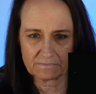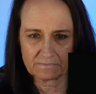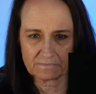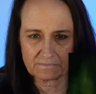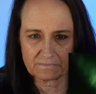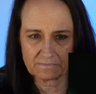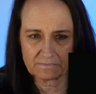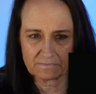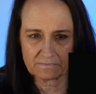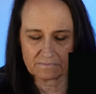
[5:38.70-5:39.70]

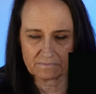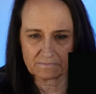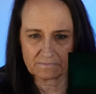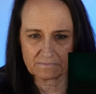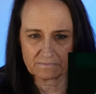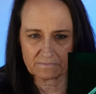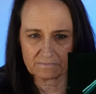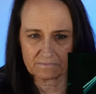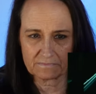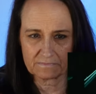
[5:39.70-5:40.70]

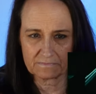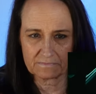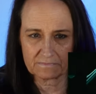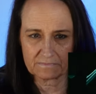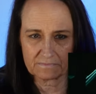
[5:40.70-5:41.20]
[no speech]